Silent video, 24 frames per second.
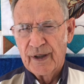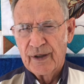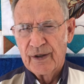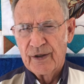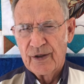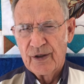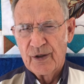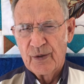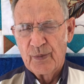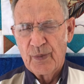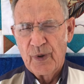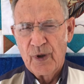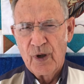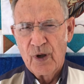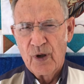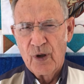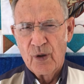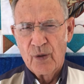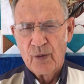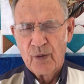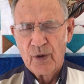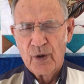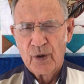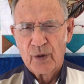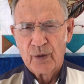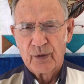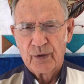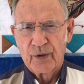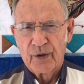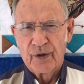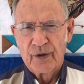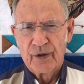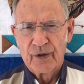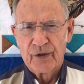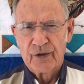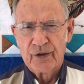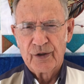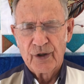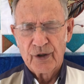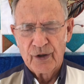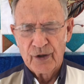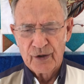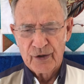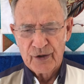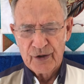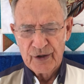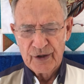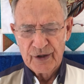that Paul wrote to the
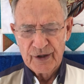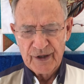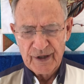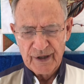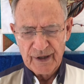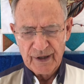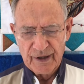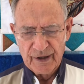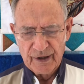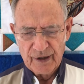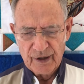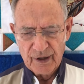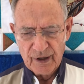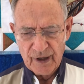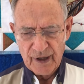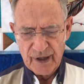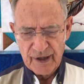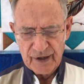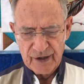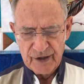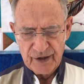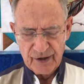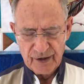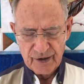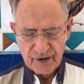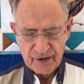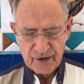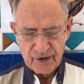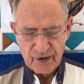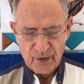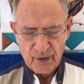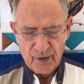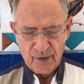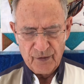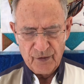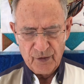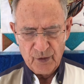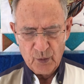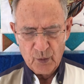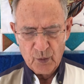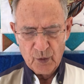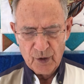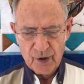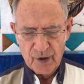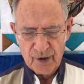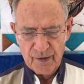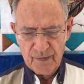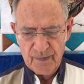churches in Galatia. So if you
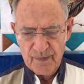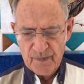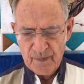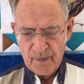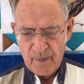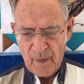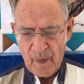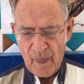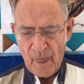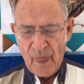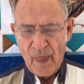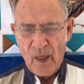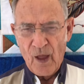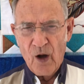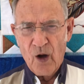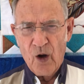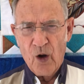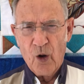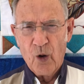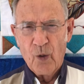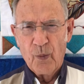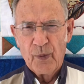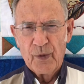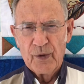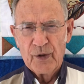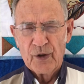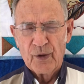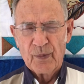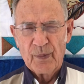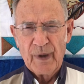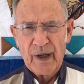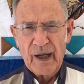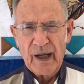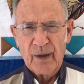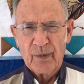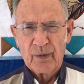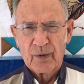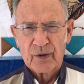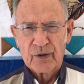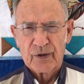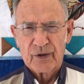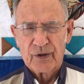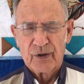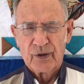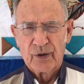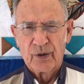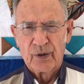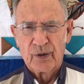would, open your Bibles
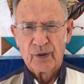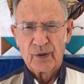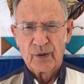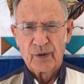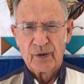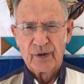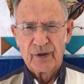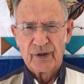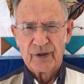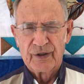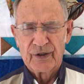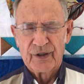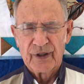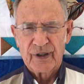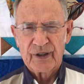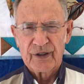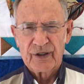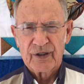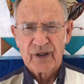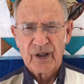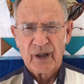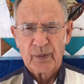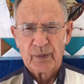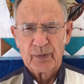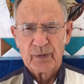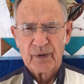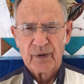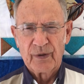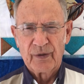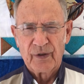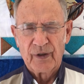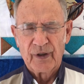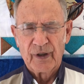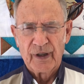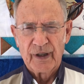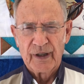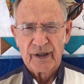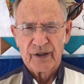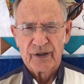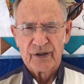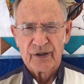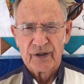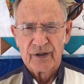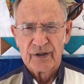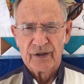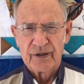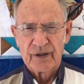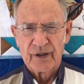to the 6th chapter of
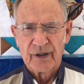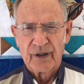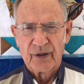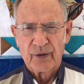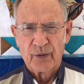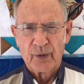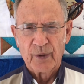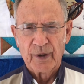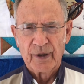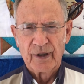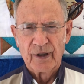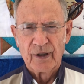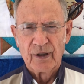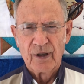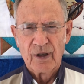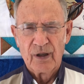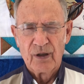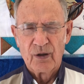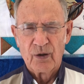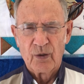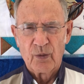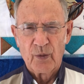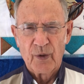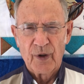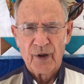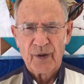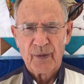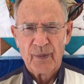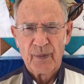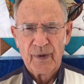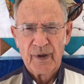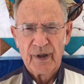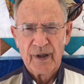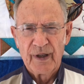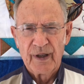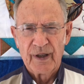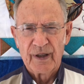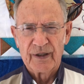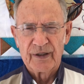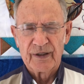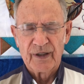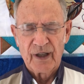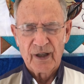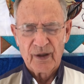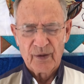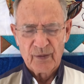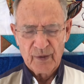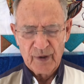Galatians and read along with me as
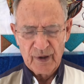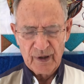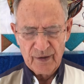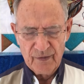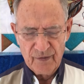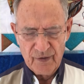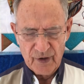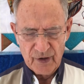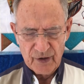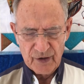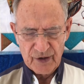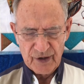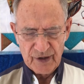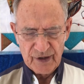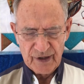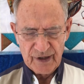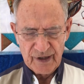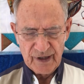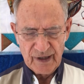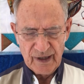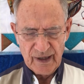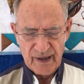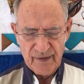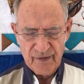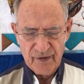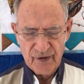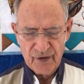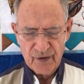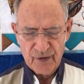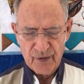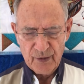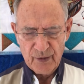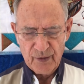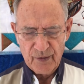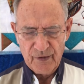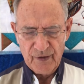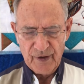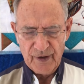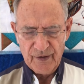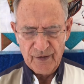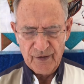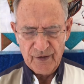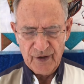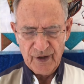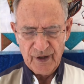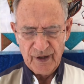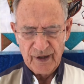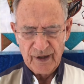I read verses 11 through
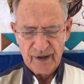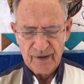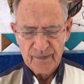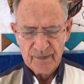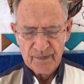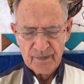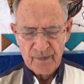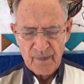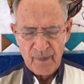15.